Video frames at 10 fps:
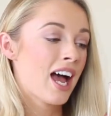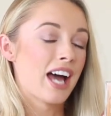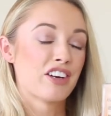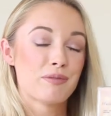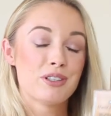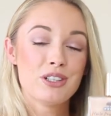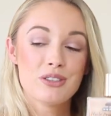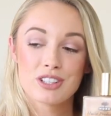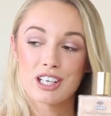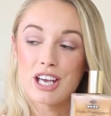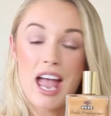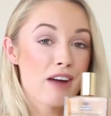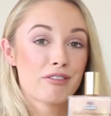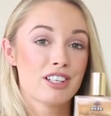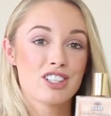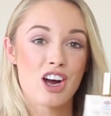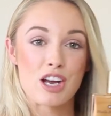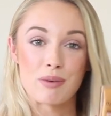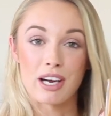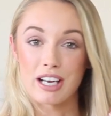and I've been using it every
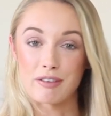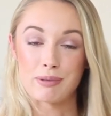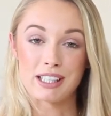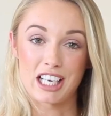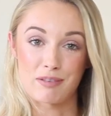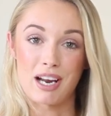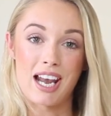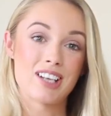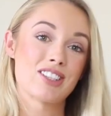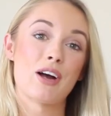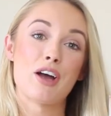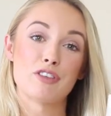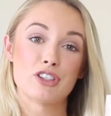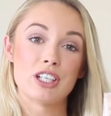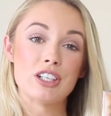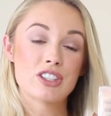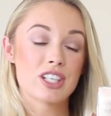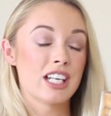time I have been getting my legs out ever since.